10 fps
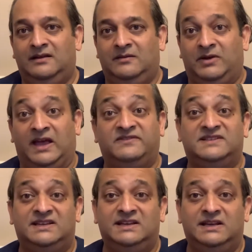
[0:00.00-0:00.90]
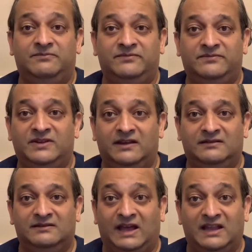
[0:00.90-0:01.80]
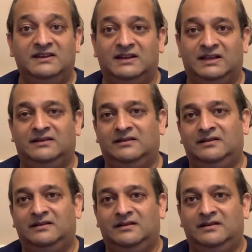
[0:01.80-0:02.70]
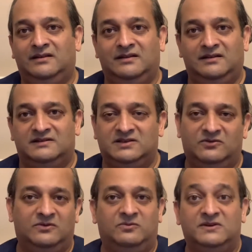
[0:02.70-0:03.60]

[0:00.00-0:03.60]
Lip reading: but I have to see annually. So what